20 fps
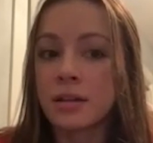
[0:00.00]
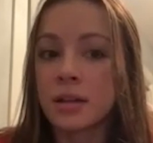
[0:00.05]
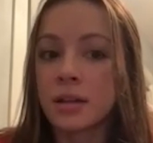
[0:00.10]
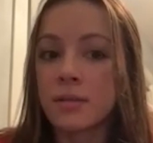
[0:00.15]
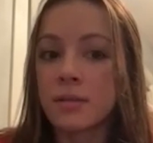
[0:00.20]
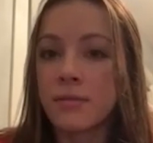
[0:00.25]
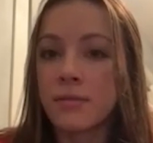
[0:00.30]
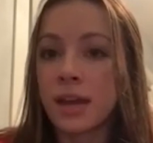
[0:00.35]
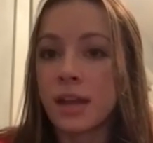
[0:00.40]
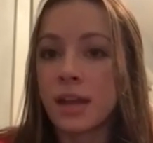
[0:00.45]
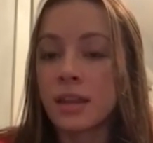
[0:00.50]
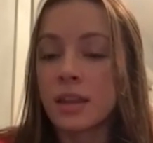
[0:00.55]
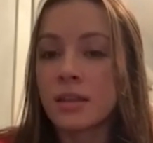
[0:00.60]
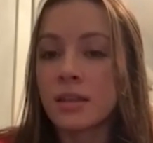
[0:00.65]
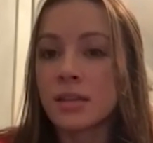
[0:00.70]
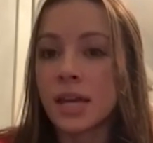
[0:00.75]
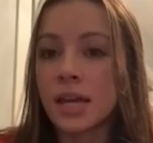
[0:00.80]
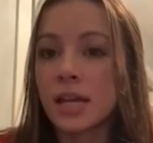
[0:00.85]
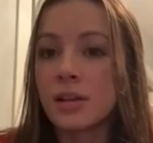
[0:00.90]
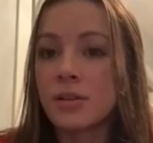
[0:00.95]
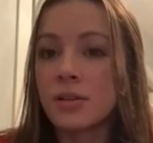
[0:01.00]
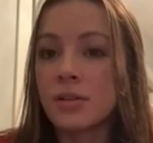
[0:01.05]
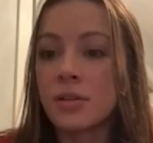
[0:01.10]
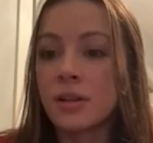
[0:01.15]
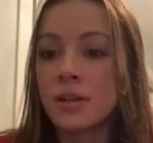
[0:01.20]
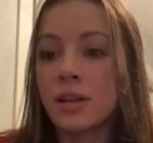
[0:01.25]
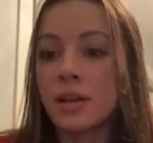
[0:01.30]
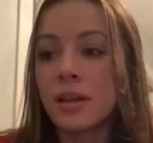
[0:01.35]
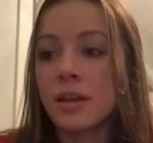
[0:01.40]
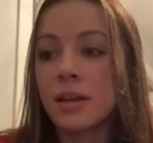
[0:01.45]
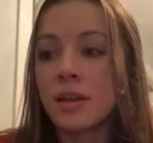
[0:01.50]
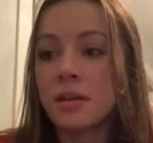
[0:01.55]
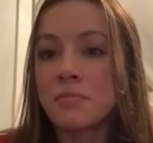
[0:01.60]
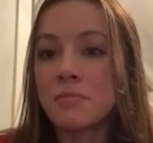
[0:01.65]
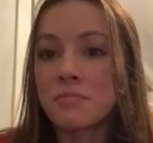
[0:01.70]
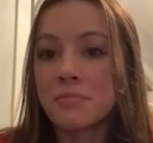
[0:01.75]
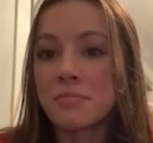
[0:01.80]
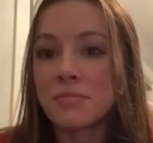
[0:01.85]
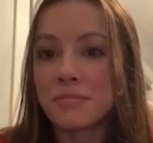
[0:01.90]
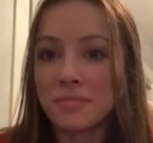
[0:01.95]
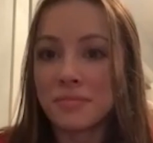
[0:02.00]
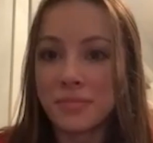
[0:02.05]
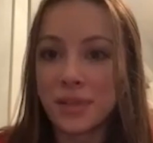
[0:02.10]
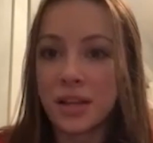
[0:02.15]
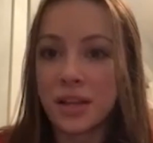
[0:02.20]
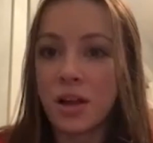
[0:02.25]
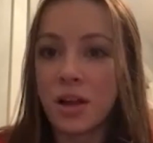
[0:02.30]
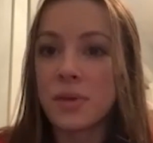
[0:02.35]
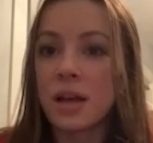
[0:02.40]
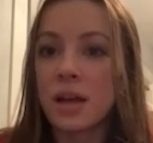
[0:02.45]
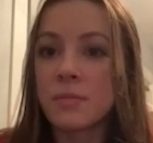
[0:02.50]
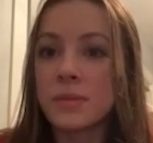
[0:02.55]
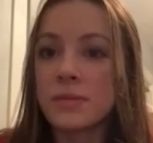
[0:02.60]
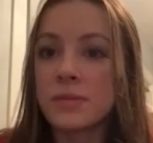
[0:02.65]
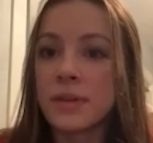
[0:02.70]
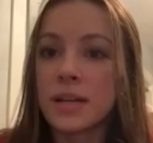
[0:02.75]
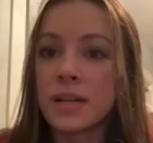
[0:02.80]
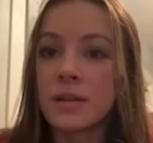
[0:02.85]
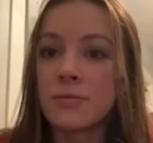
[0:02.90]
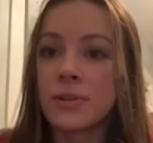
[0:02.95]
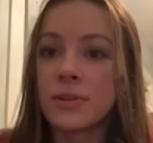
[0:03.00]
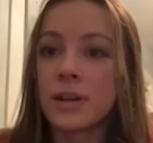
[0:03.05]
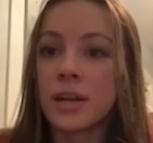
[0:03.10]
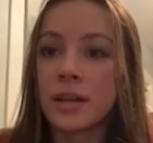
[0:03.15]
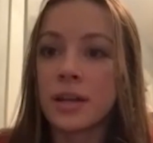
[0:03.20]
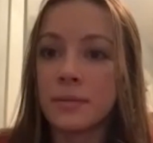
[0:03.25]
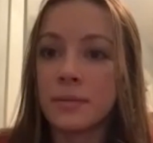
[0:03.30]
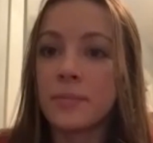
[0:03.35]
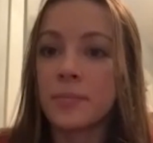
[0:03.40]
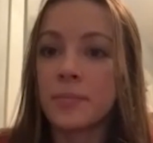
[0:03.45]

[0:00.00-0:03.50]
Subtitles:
And if I get the title, you know, I'll be ready for it.